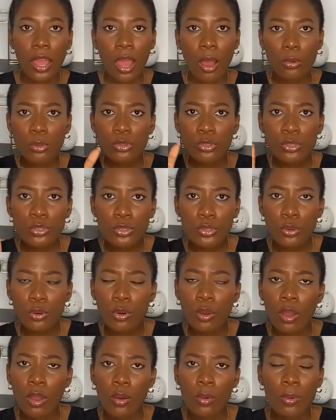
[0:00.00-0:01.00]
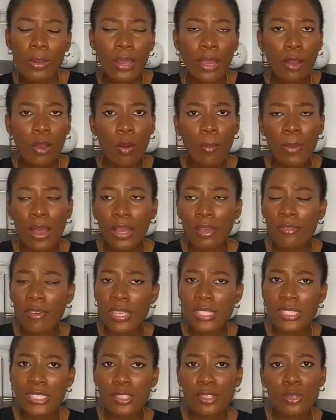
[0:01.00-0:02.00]
I will just go. When I come back, if
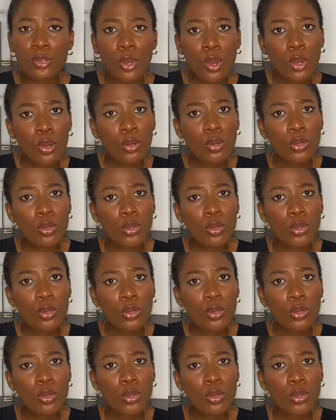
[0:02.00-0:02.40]
I see you,